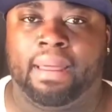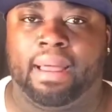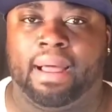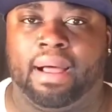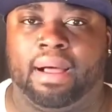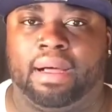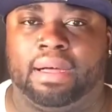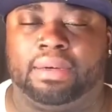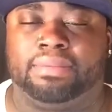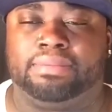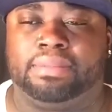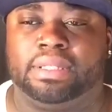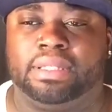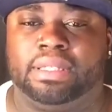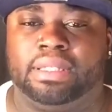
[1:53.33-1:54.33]
I
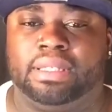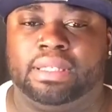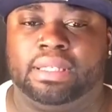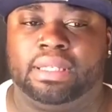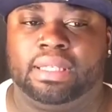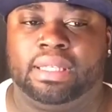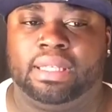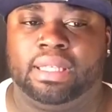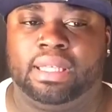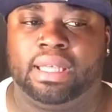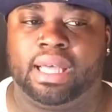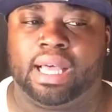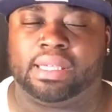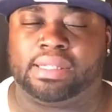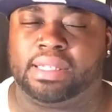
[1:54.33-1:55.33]

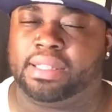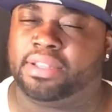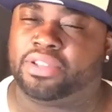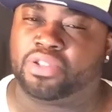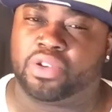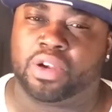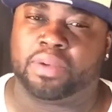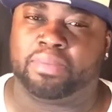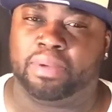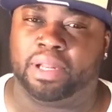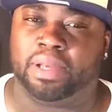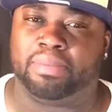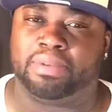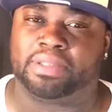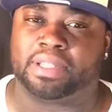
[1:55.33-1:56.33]
see this truck pull
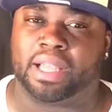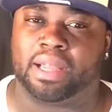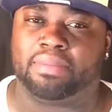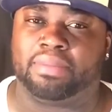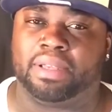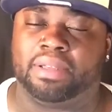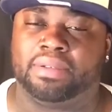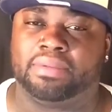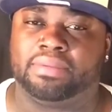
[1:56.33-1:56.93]
up beside me.